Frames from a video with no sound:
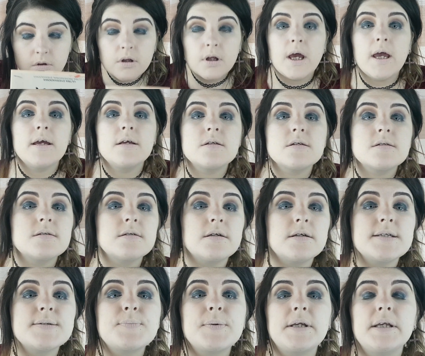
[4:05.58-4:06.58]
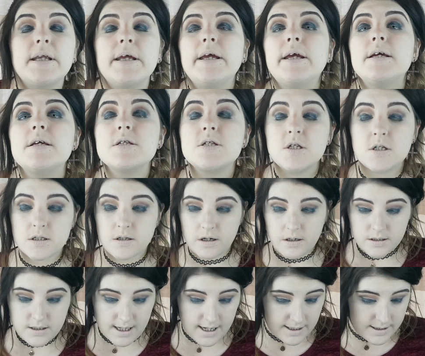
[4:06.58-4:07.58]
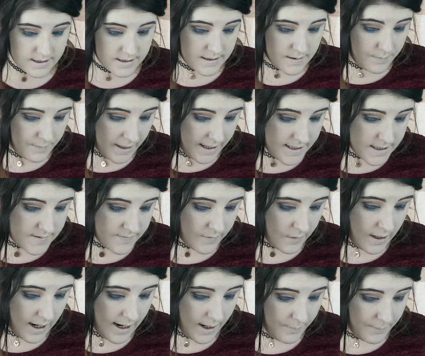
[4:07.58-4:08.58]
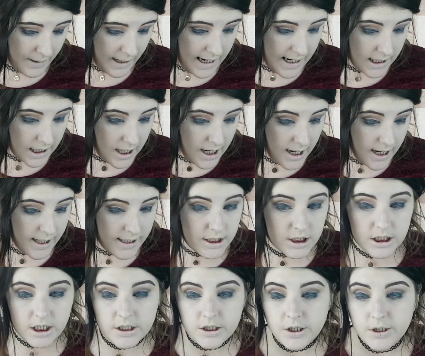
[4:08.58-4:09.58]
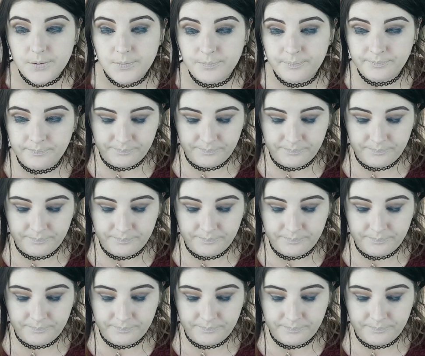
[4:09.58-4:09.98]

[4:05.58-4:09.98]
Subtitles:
Okay, it doesn't need to be neat, it's just going to act as a base for our black eyeshadow.